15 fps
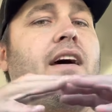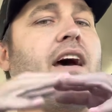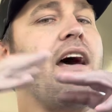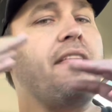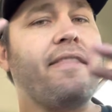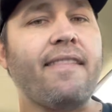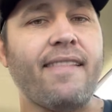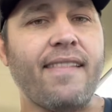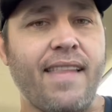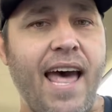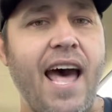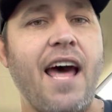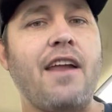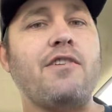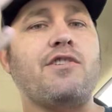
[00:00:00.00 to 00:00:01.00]
And
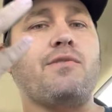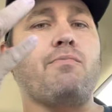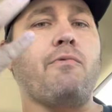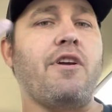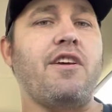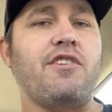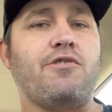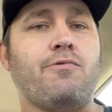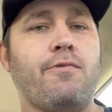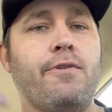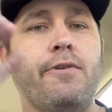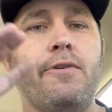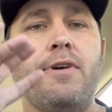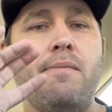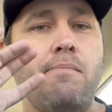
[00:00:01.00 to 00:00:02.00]
that's what it
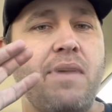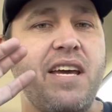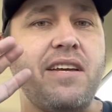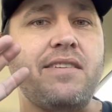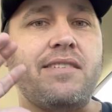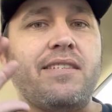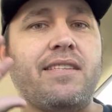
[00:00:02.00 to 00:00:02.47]
truly means